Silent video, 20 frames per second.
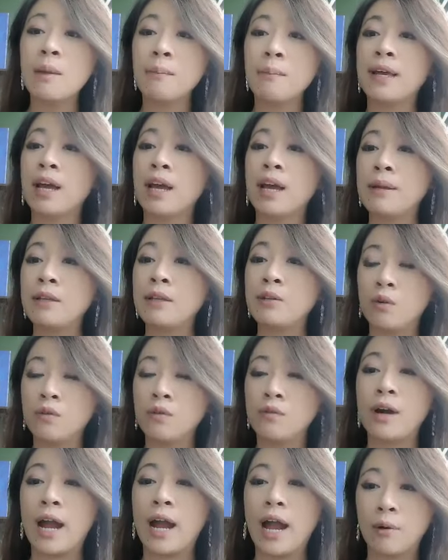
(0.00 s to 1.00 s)
becoming
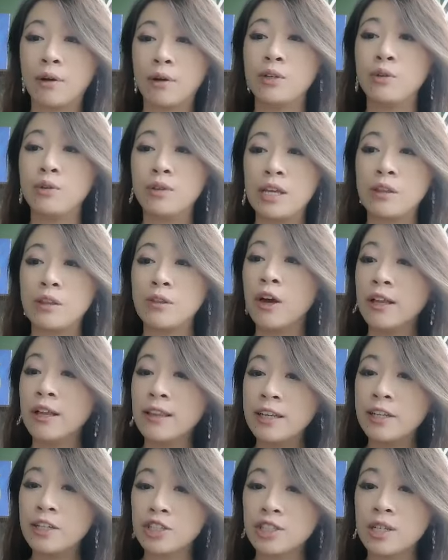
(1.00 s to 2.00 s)
known for our unique thought
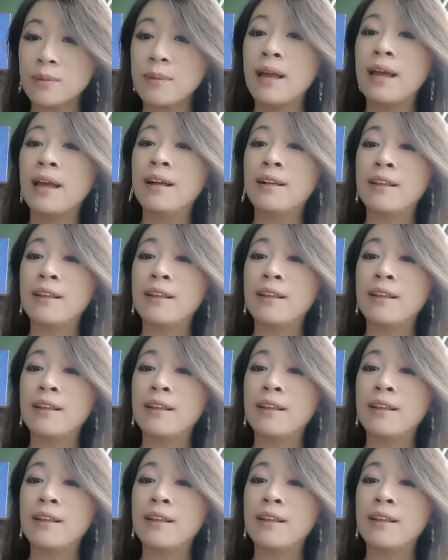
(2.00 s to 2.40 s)
leadership,